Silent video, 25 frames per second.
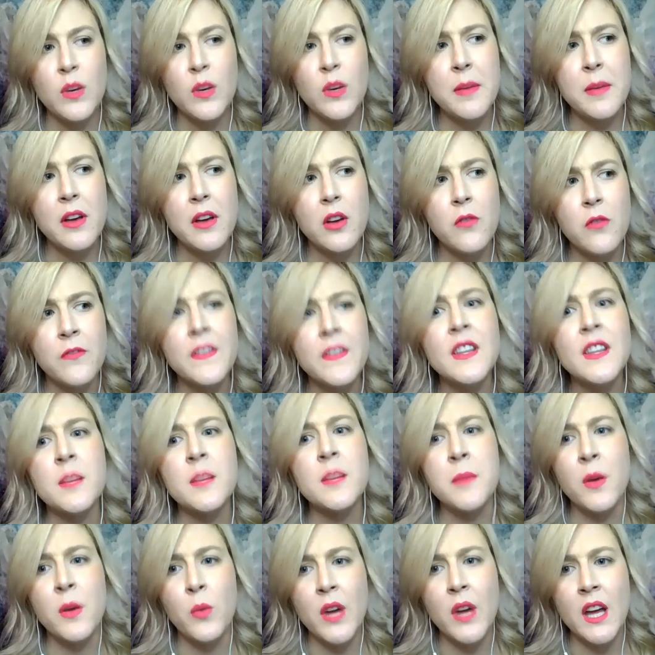about
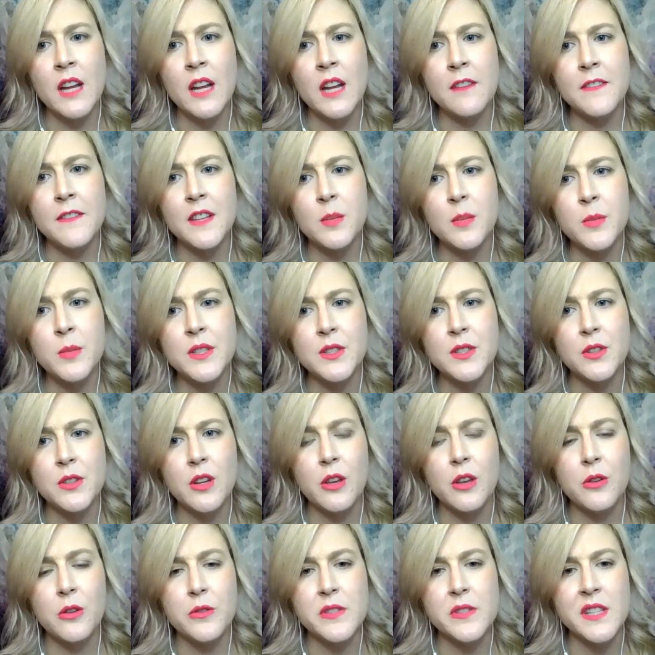filament? What kind of filaments are
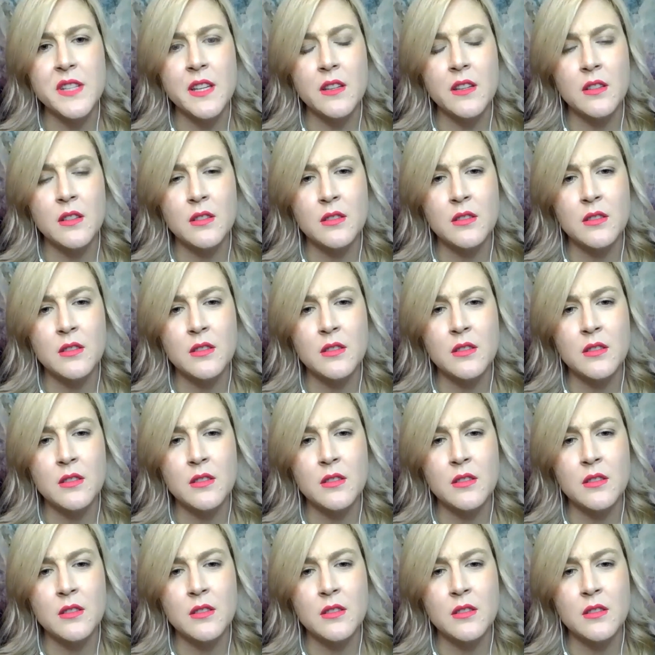you using?